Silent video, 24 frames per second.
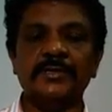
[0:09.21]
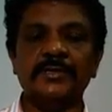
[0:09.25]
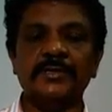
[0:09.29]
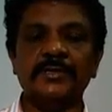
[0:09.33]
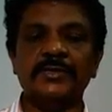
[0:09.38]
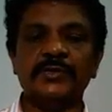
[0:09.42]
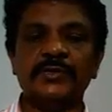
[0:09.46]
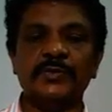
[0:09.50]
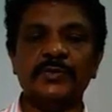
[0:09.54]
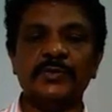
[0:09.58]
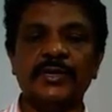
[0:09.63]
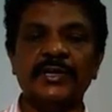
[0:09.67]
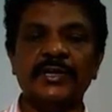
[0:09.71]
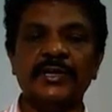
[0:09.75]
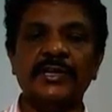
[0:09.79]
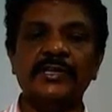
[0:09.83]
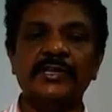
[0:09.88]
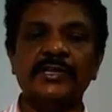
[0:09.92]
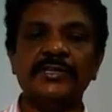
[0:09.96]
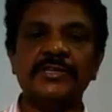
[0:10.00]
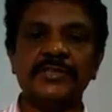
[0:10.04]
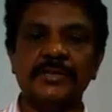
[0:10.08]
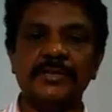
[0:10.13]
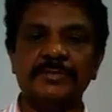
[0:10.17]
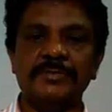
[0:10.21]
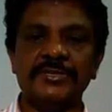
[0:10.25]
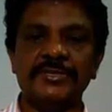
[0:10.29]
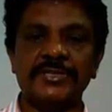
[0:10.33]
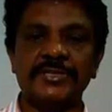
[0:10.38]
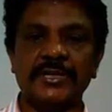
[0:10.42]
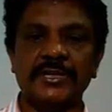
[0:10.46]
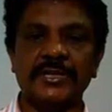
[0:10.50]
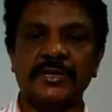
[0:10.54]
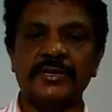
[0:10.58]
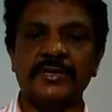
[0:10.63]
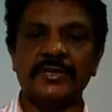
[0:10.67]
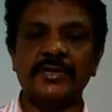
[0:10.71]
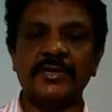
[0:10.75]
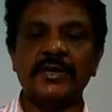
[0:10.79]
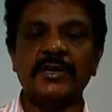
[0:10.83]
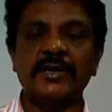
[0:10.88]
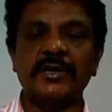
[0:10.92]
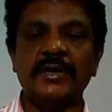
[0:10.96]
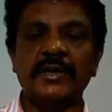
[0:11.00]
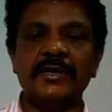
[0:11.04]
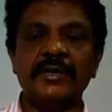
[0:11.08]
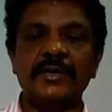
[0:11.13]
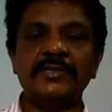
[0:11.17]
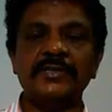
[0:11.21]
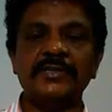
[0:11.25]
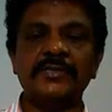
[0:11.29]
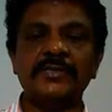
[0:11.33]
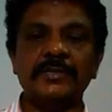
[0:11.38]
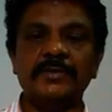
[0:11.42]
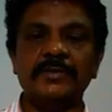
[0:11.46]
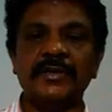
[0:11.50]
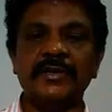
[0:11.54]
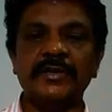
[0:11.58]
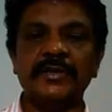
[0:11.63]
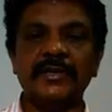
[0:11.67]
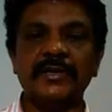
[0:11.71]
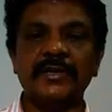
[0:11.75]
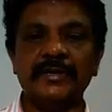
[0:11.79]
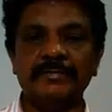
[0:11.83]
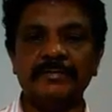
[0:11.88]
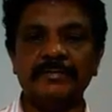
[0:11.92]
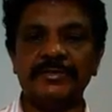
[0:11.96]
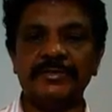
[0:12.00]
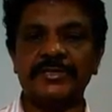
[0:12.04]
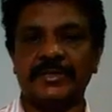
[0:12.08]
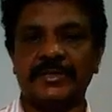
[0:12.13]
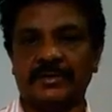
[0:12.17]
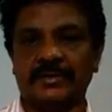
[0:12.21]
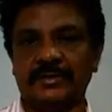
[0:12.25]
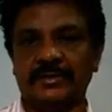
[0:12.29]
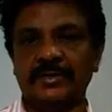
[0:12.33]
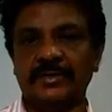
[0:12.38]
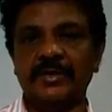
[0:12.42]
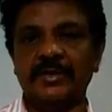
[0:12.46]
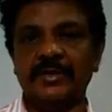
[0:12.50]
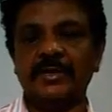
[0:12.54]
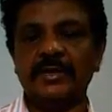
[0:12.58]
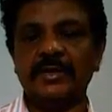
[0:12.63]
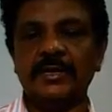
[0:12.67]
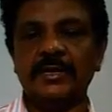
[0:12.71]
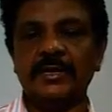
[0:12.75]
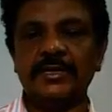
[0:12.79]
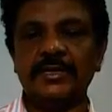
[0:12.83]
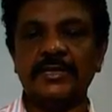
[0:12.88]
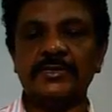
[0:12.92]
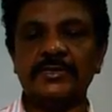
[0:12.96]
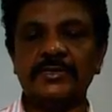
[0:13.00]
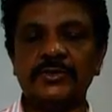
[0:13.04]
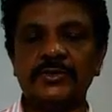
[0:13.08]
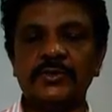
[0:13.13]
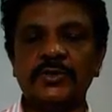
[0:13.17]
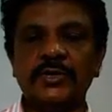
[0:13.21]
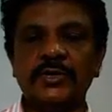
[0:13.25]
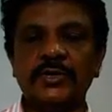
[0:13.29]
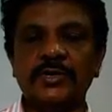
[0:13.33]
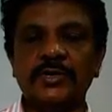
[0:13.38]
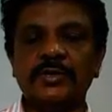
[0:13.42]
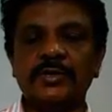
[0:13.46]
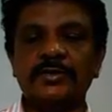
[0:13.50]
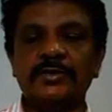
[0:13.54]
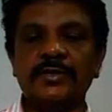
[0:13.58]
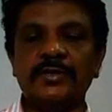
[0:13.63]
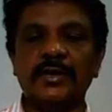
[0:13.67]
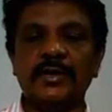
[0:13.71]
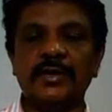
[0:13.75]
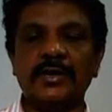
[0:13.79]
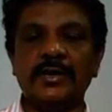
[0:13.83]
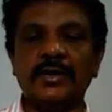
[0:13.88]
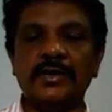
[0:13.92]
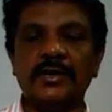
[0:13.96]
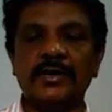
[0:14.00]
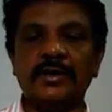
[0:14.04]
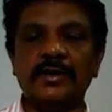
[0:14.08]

spontaneous emission and stimulated emission. Let us the